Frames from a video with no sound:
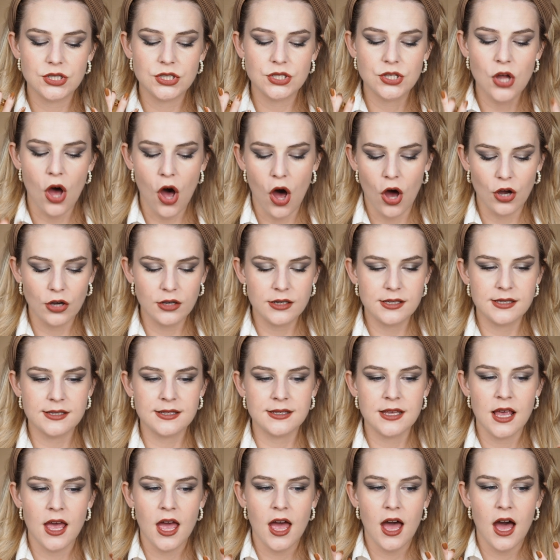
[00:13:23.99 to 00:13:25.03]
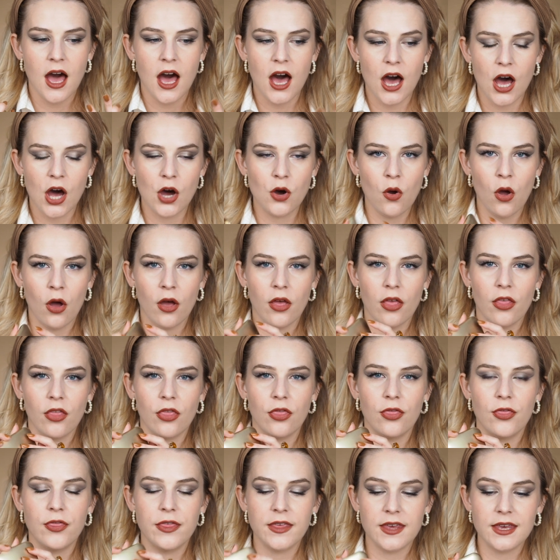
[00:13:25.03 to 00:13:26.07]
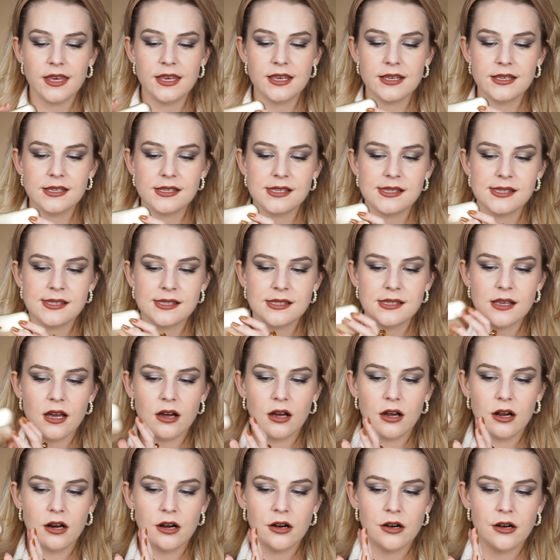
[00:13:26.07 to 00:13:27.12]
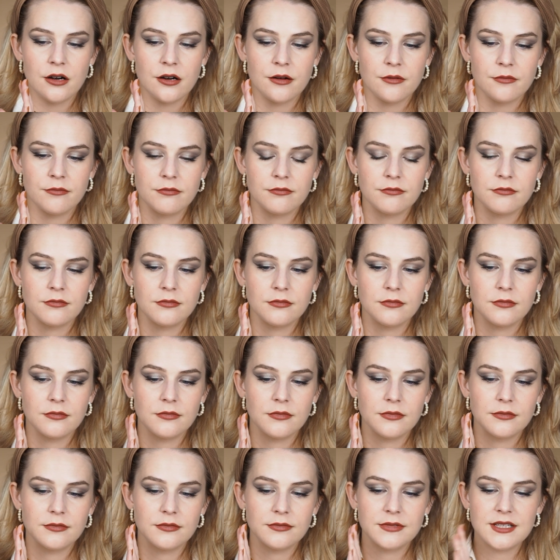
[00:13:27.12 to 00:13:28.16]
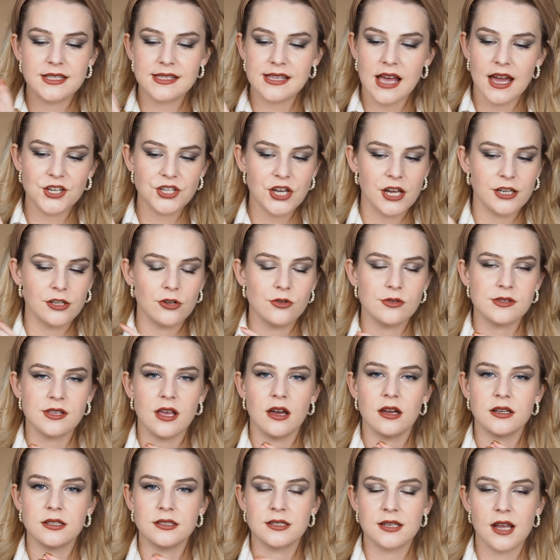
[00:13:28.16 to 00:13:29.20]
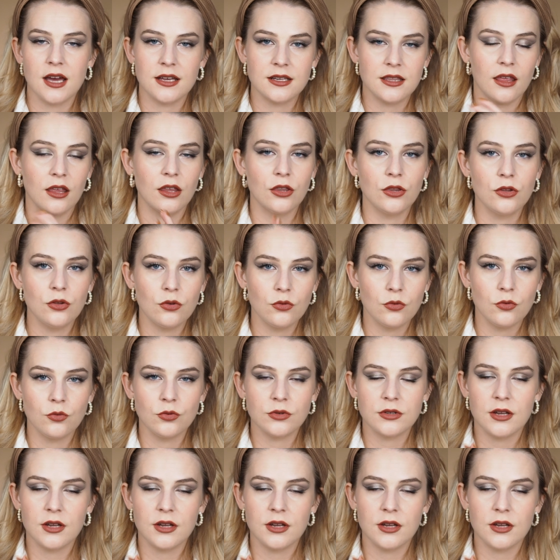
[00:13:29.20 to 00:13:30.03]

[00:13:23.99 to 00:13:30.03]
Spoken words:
talks how these eyeshadows are nothing new,